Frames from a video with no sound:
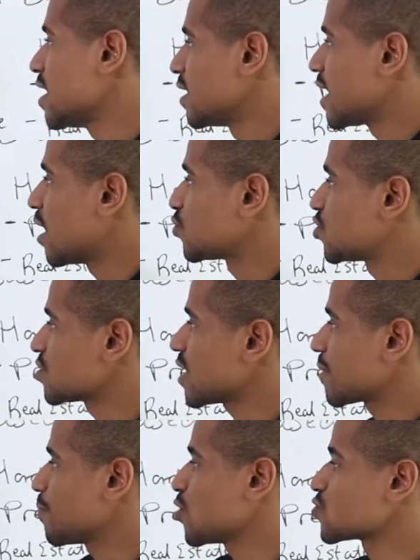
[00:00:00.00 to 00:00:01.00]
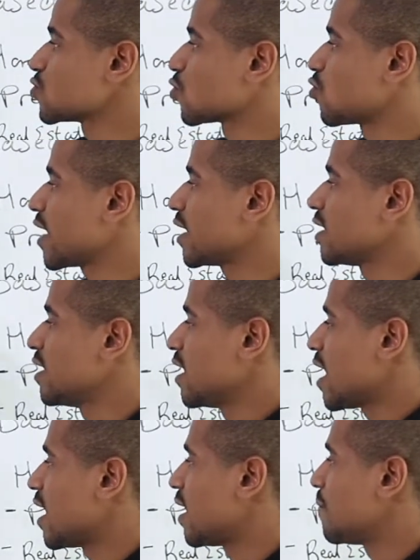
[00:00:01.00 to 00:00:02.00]
Now, just like personal credit,
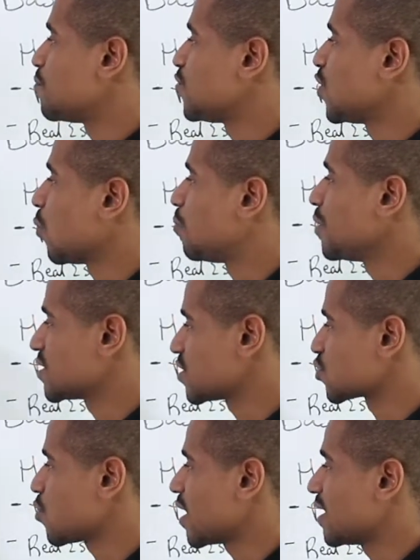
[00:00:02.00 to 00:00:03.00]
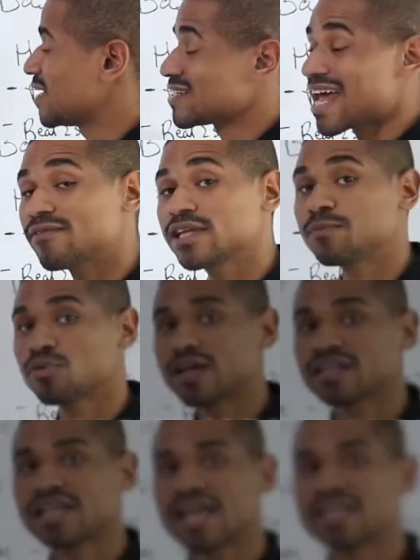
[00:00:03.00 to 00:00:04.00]
business credit is heavily
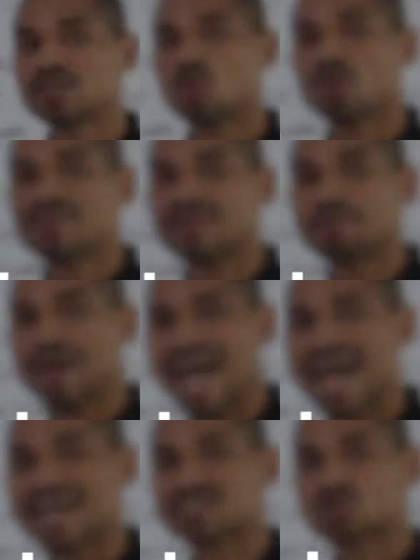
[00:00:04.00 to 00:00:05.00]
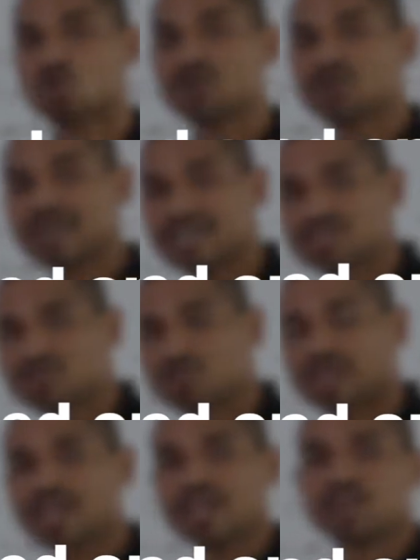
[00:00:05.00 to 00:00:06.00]
predicated on the past, on your history,